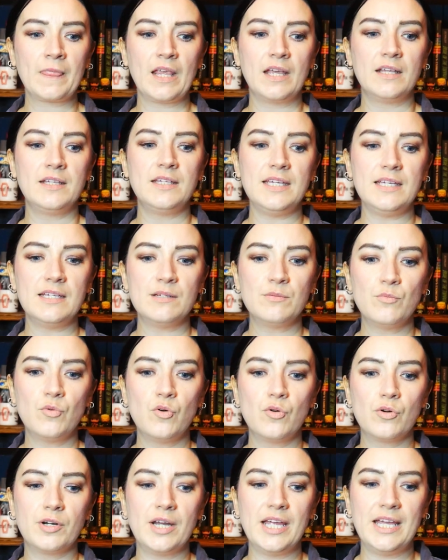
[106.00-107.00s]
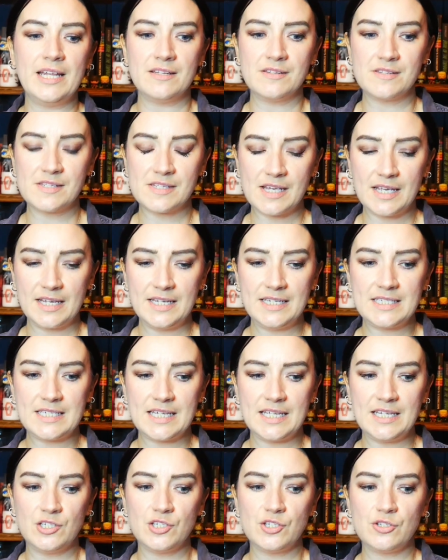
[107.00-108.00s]
gain more insight
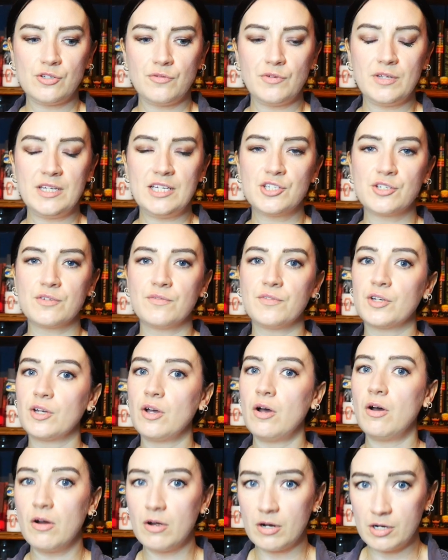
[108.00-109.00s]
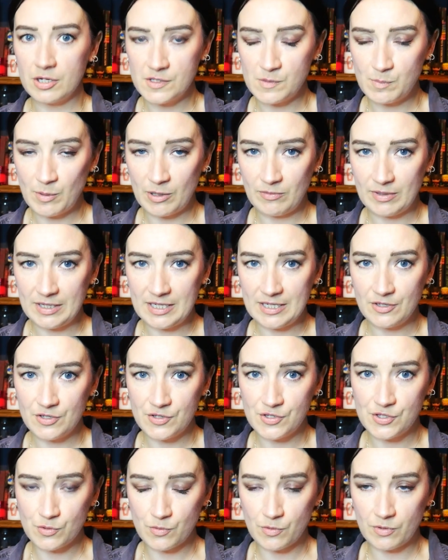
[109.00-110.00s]
into each of the cards by reading the
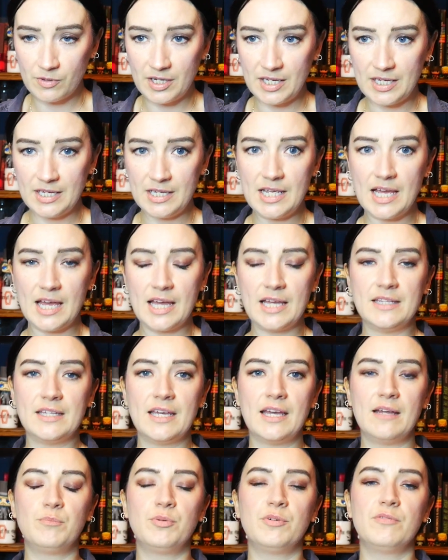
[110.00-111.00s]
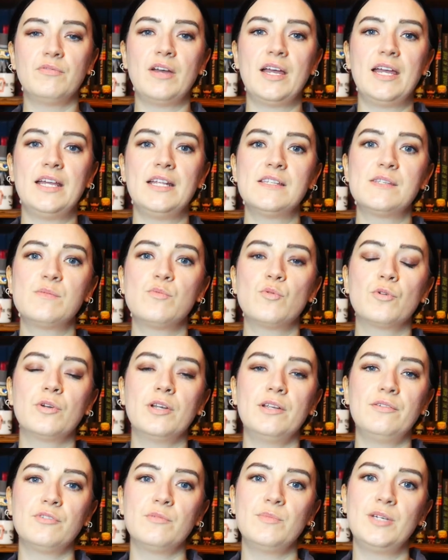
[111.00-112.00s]
story, and that provides more
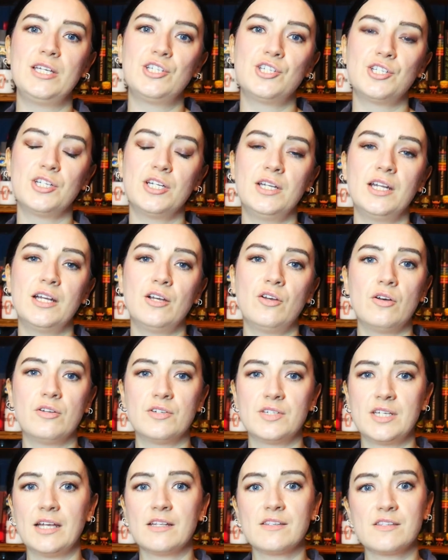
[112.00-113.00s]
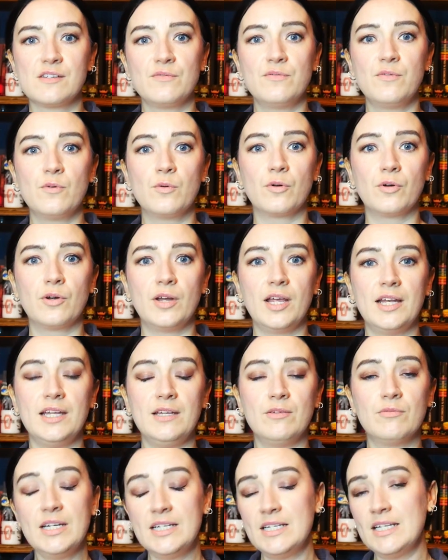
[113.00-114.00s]
information and context for
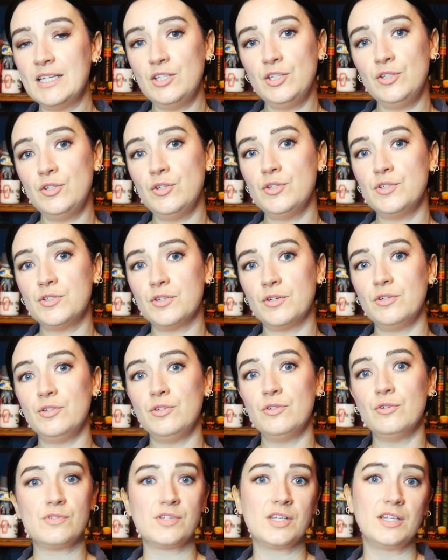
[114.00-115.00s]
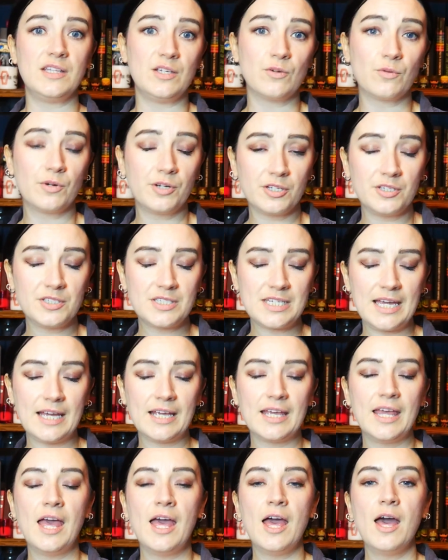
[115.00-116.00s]
any reading you do using the oracle
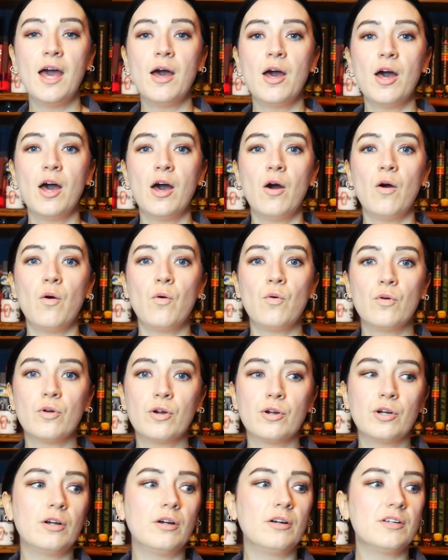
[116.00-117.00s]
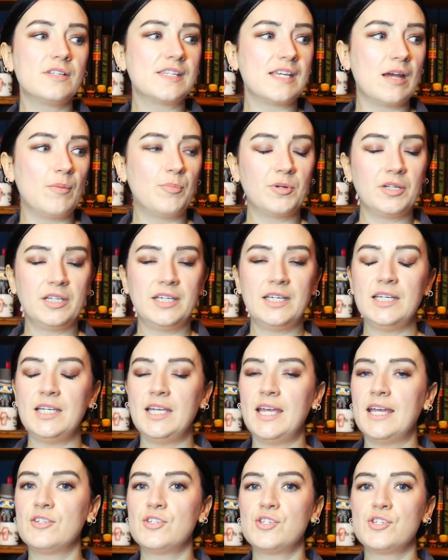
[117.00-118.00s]
deck. Or separately,
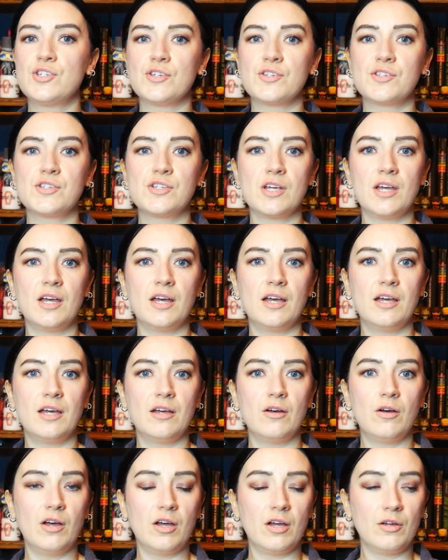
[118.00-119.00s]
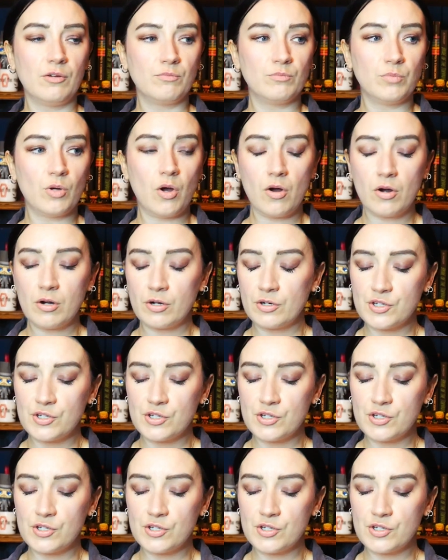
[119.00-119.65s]
it's just a horror